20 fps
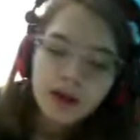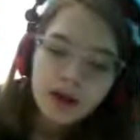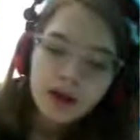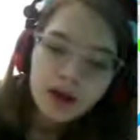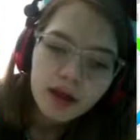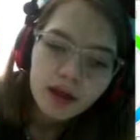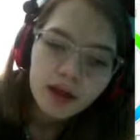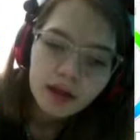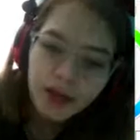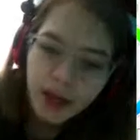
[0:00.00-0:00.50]

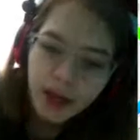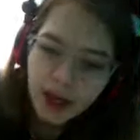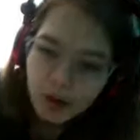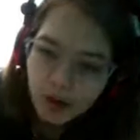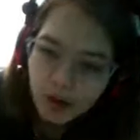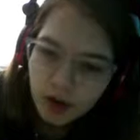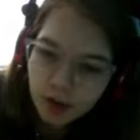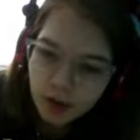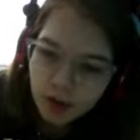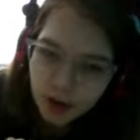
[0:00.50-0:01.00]
They were
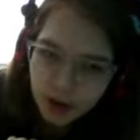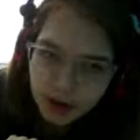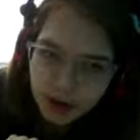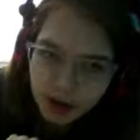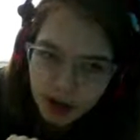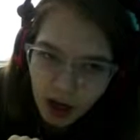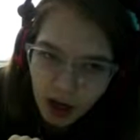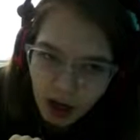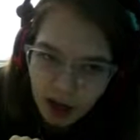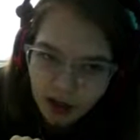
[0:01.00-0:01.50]
both
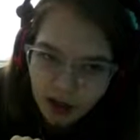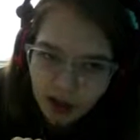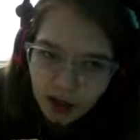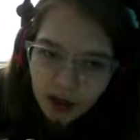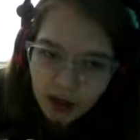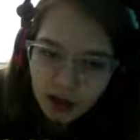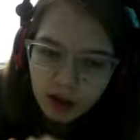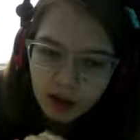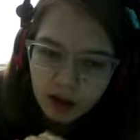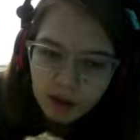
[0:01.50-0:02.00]
young.
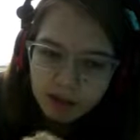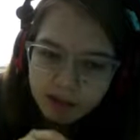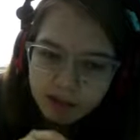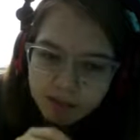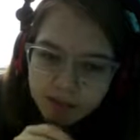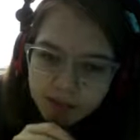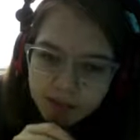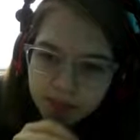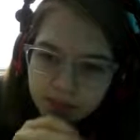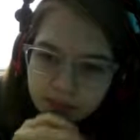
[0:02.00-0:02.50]
They're
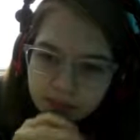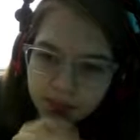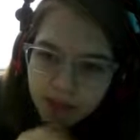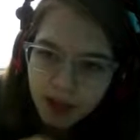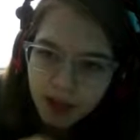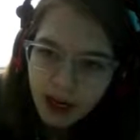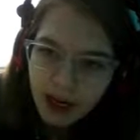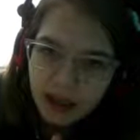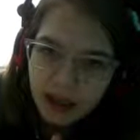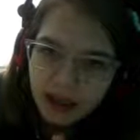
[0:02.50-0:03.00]

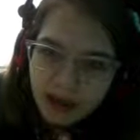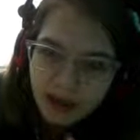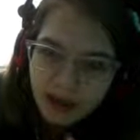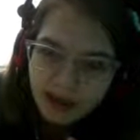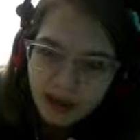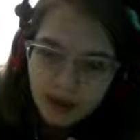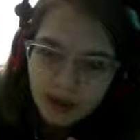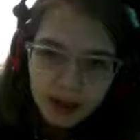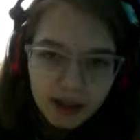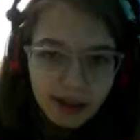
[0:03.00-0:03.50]
kind of, I'm
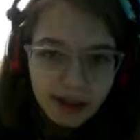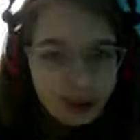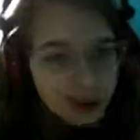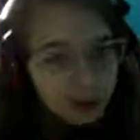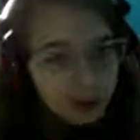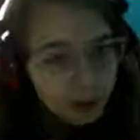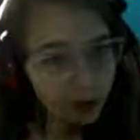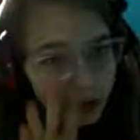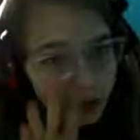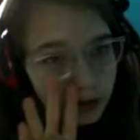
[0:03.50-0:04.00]
not gonna
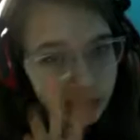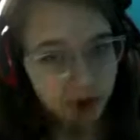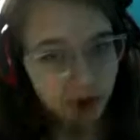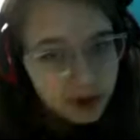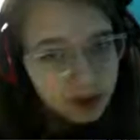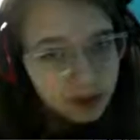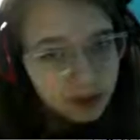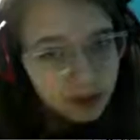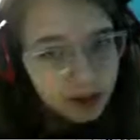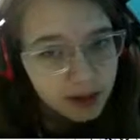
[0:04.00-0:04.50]
spoil most of
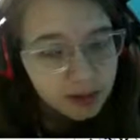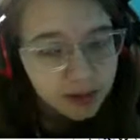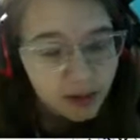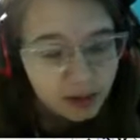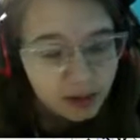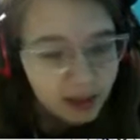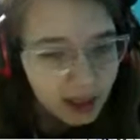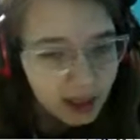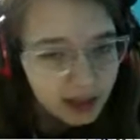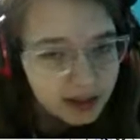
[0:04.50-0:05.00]
it, but
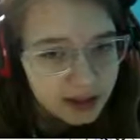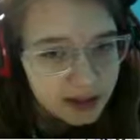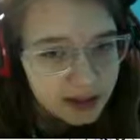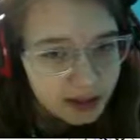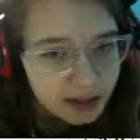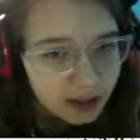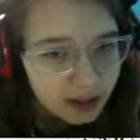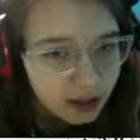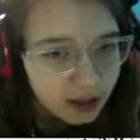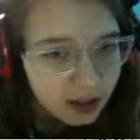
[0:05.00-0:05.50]
that's their
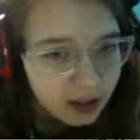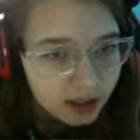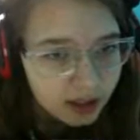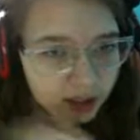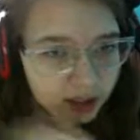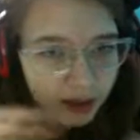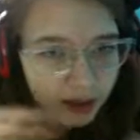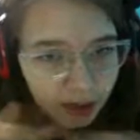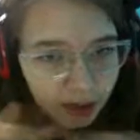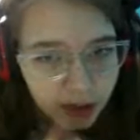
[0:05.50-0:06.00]

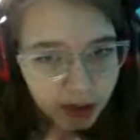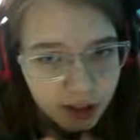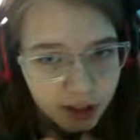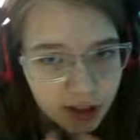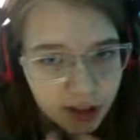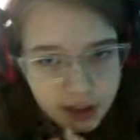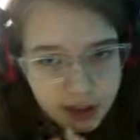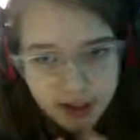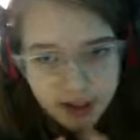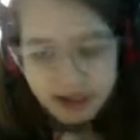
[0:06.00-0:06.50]
relationship
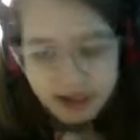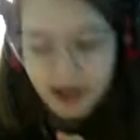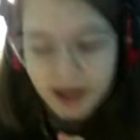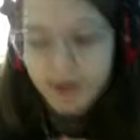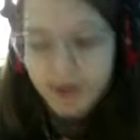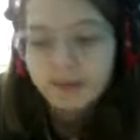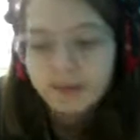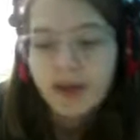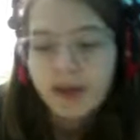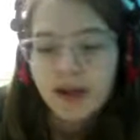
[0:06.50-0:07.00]
is tight.
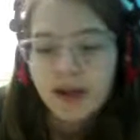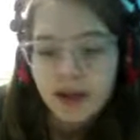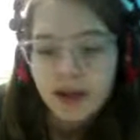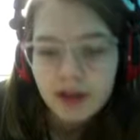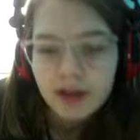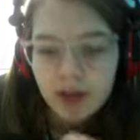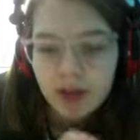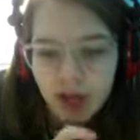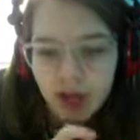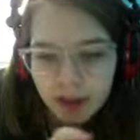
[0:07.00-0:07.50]
They're
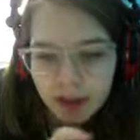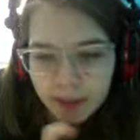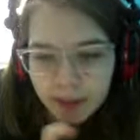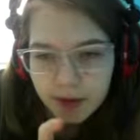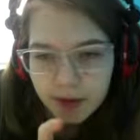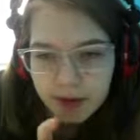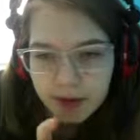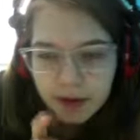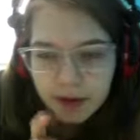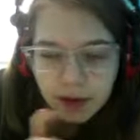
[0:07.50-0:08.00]
not boyfriend
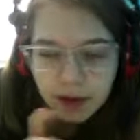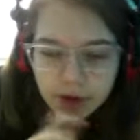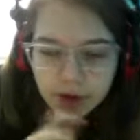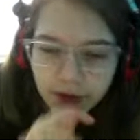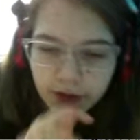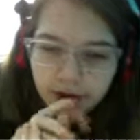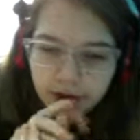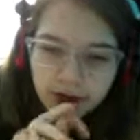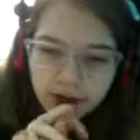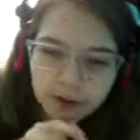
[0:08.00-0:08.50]
girlfriend. They're
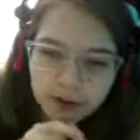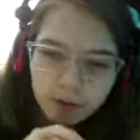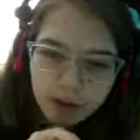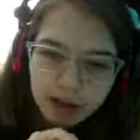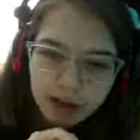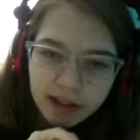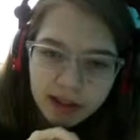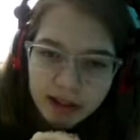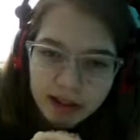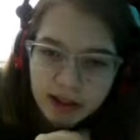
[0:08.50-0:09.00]
really
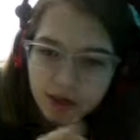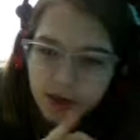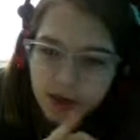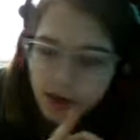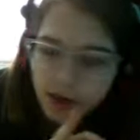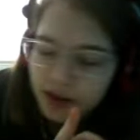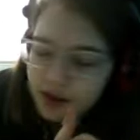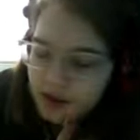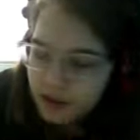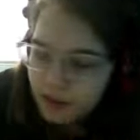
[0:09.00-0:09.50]
deep friends.